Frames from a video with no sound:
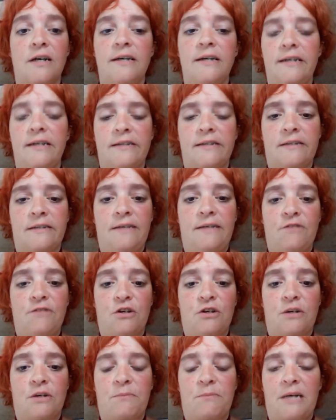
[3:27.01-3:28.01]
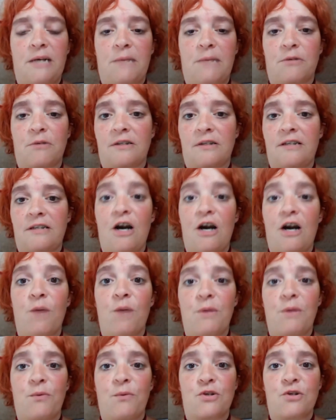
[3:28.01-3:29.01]
isn't even going to be able to tell me
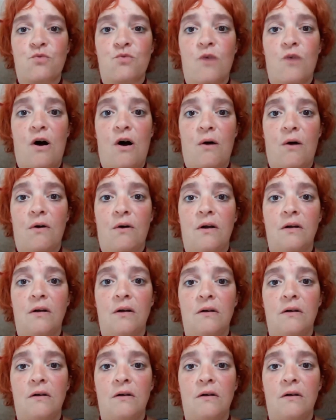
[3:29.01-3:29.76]
what's wrong.